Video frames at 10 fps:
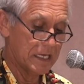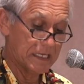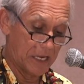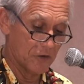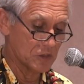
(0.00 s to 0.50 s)

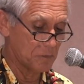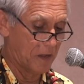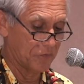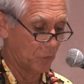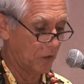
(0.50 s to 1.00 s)
cares
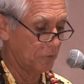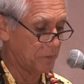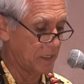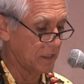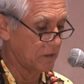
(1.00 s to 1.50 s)
about the
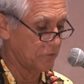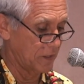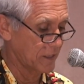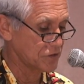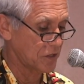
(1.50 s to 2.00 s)
well-being of the
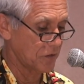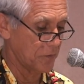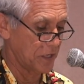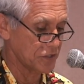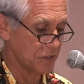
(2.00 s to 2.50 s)
next
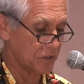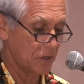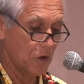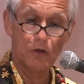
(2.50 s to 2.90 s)
generation,